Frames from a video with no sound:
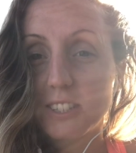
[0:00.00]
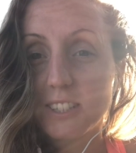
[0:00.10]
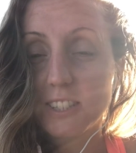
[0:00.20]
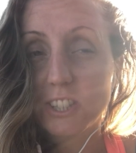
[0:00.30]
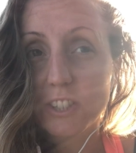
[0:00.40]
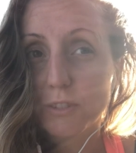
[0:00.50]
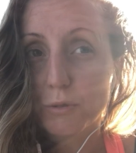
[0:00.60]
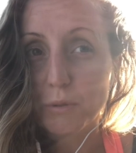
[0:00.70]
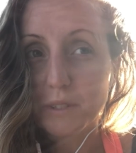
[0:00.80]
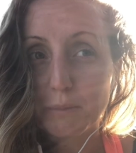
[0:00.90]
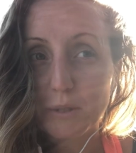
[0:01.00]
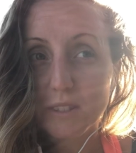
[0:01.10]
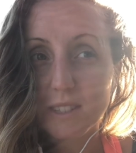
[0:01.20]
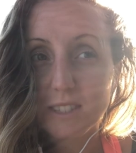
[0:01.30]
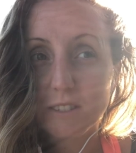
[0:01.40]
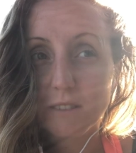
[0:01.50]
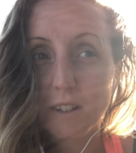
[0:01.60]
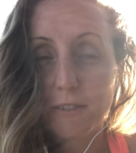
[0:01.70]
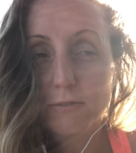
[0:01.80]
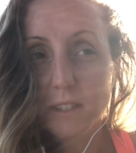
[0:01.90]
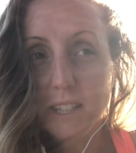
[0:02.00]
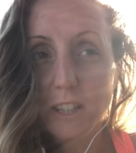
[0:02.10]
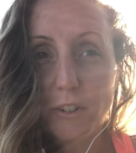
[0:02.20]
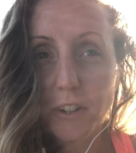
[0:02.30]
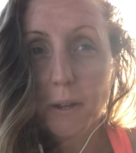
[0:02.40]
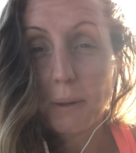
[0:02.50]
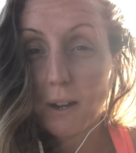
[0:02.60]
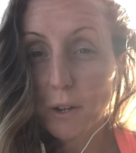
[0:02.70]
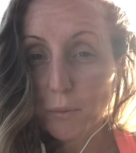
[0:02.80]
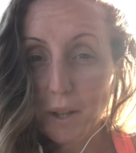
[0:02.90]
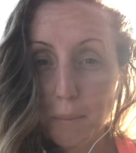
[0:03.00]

It's just through osmosis. I've really learnt about aware